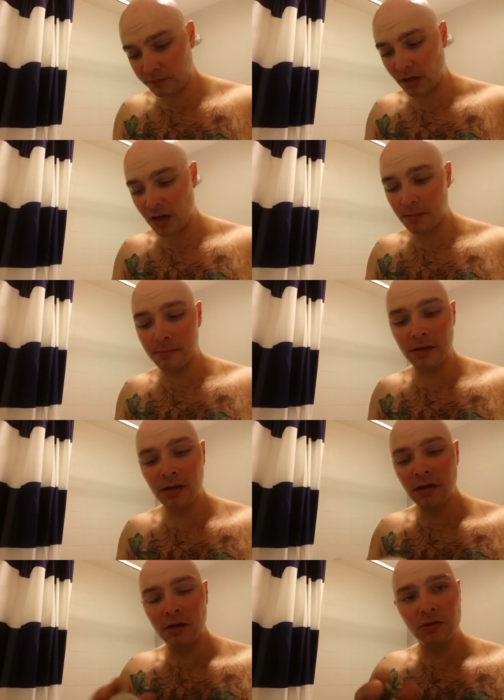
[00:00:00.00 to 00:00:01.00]

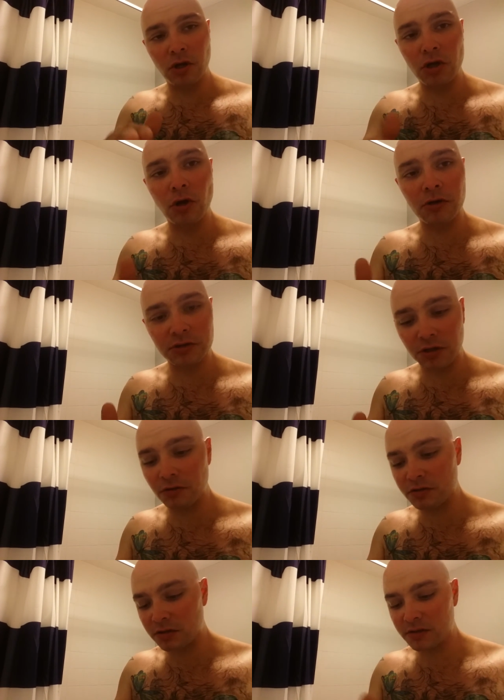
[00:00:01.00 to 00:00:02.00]
The knot's
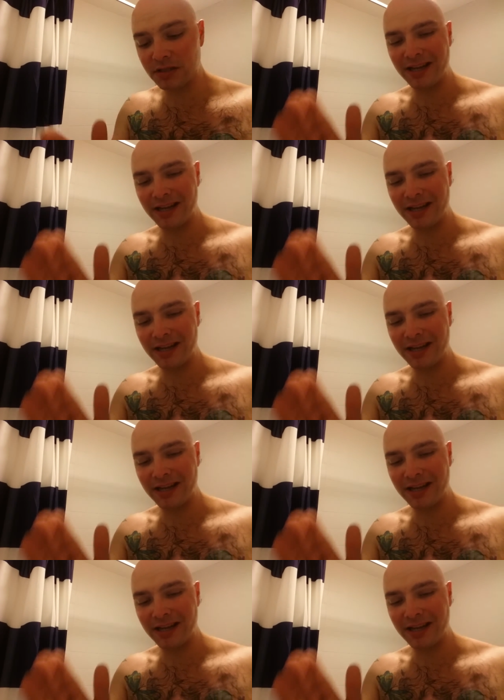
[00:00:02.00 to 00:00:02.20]
useless.